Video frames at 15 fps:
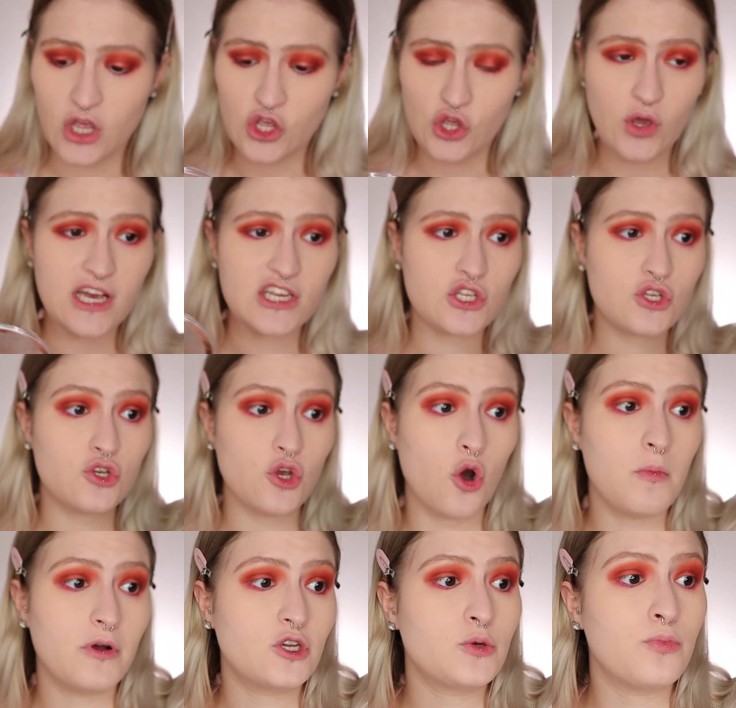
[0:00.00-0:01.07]
You get so
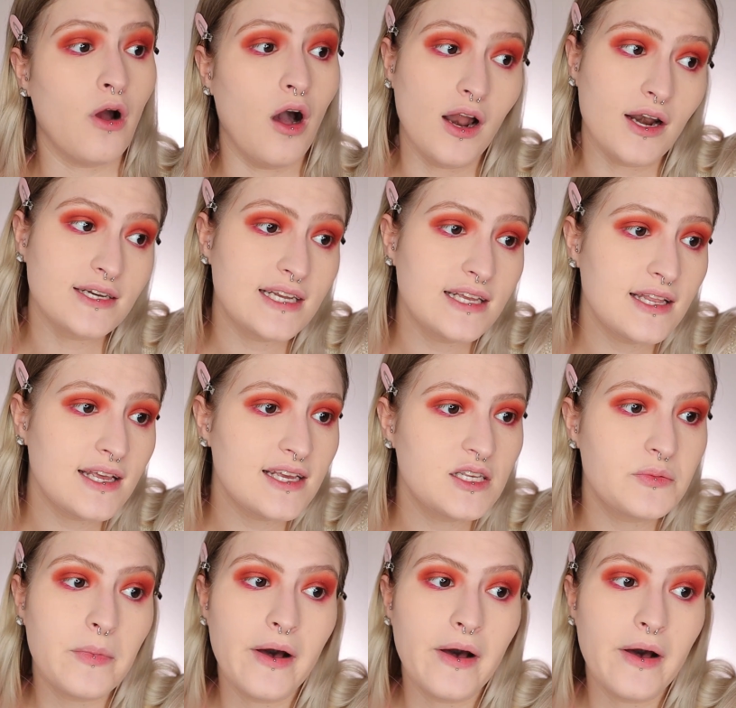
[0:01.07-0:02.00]
much product in this,